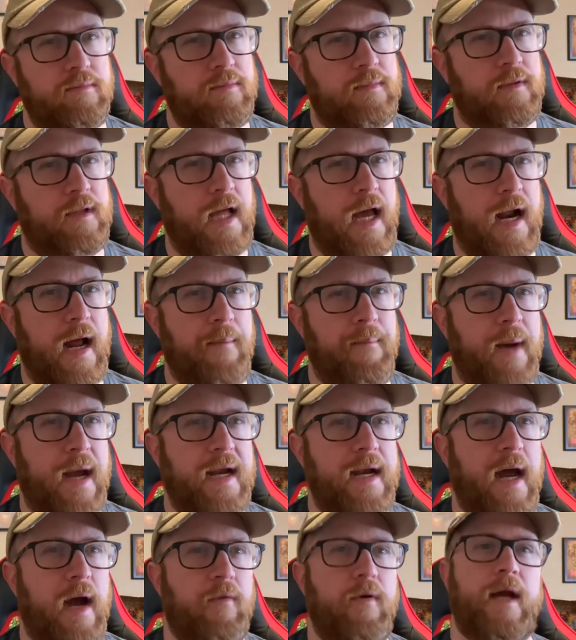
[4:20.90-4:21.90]
that I
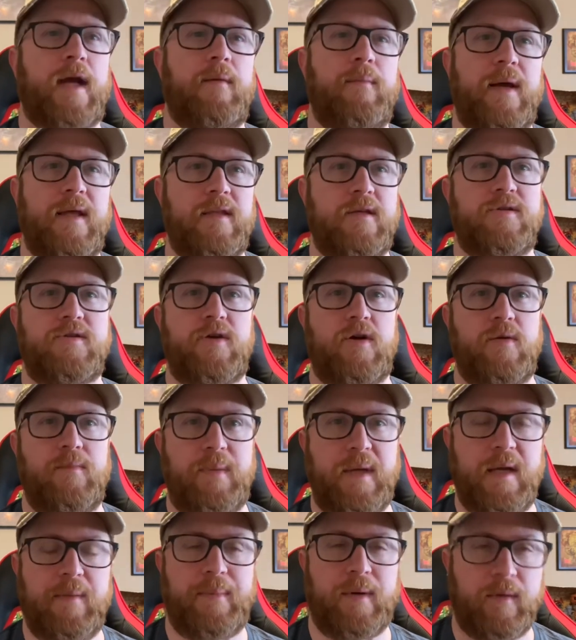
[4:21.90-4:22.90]
might not recommend to certain
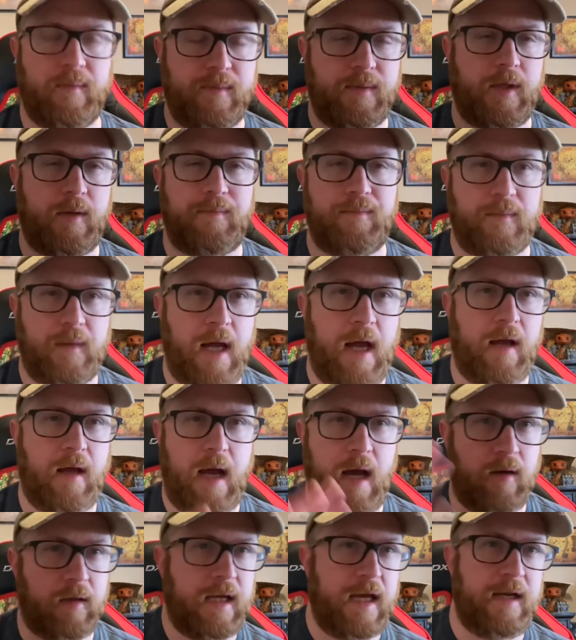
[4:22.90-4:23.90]
people. So I'll,
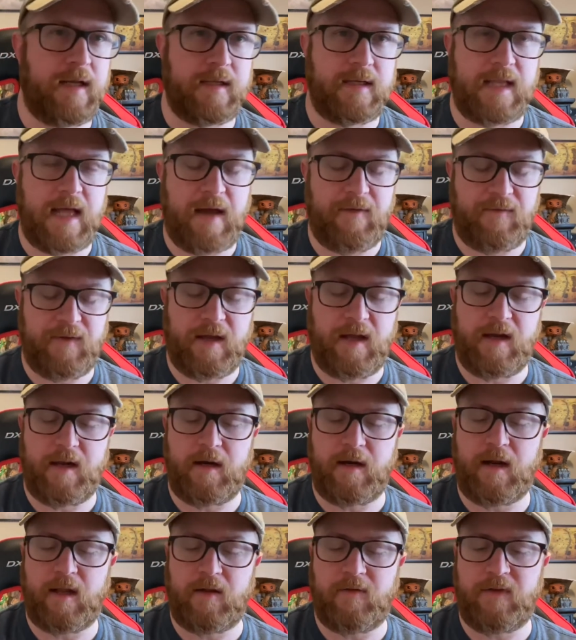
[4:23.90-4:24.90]
I'll get into that in
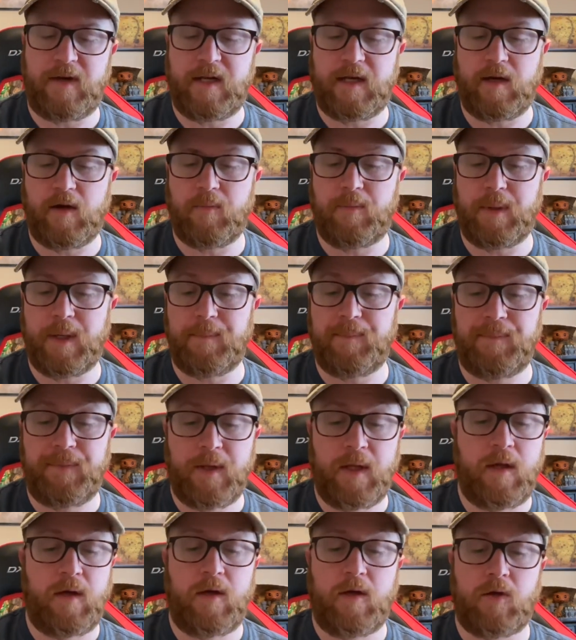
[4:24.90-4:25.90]
another video, but
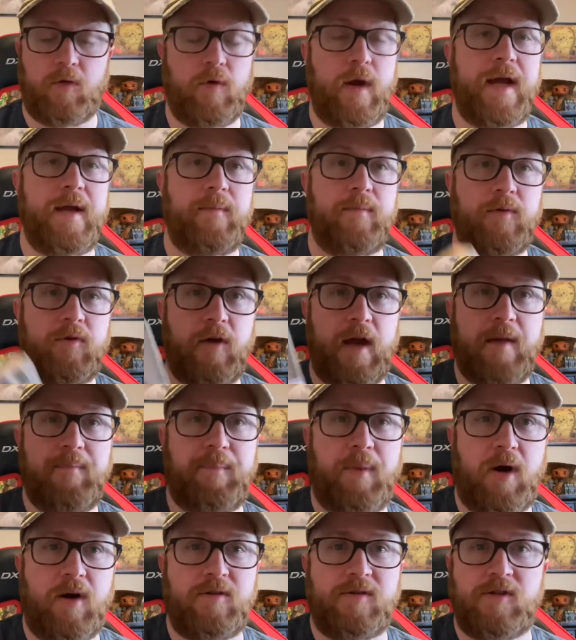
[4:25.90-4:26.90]
great, great
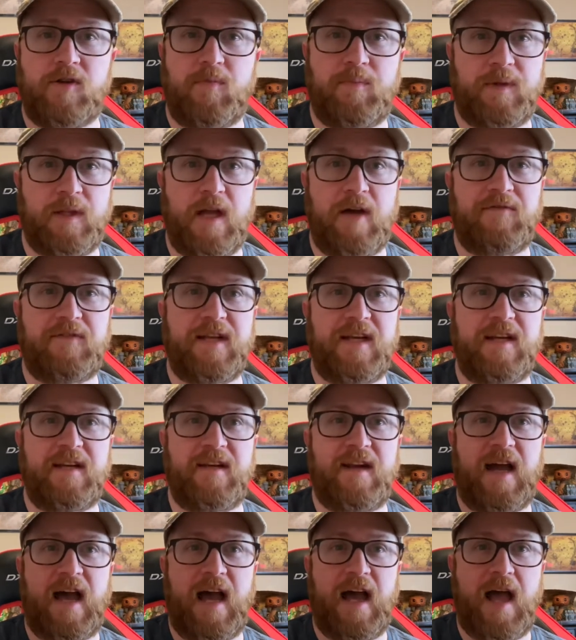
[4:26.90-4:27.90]
bar soap. Loved
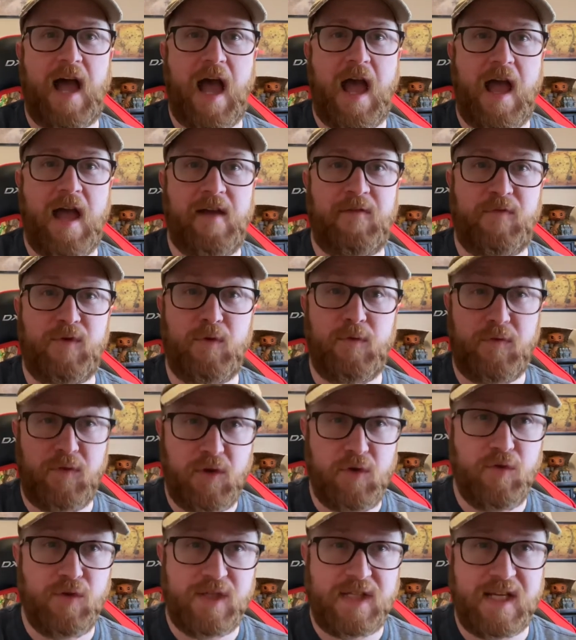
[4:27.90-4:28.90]
it. I, I, if you've
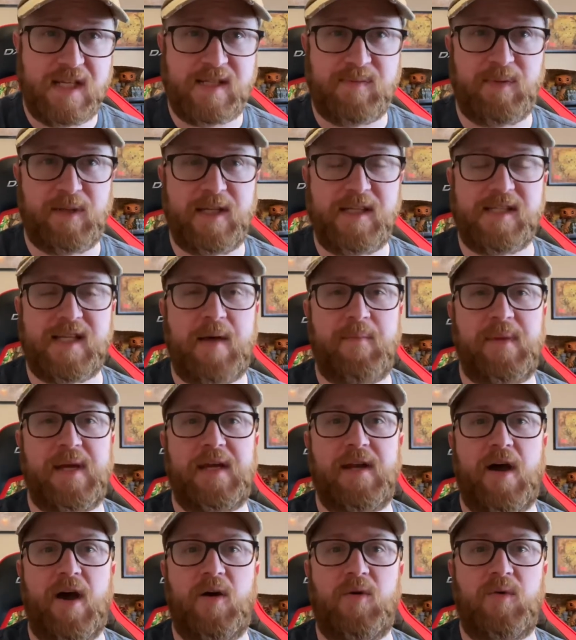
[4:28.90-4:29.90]
used this, please let me
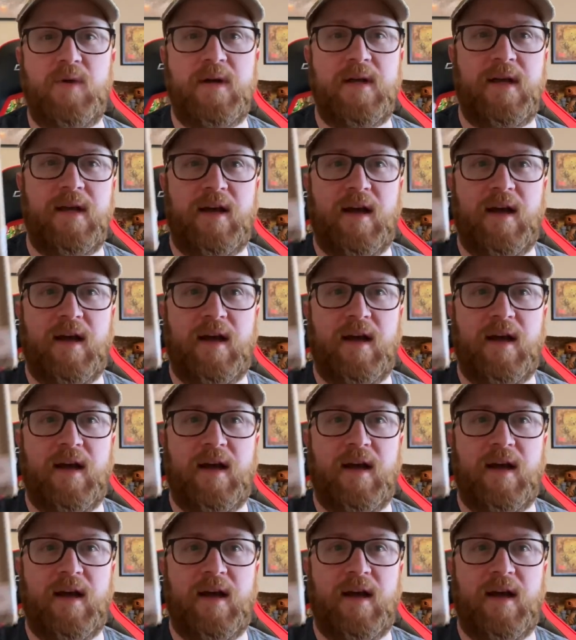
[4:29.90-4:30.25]
know.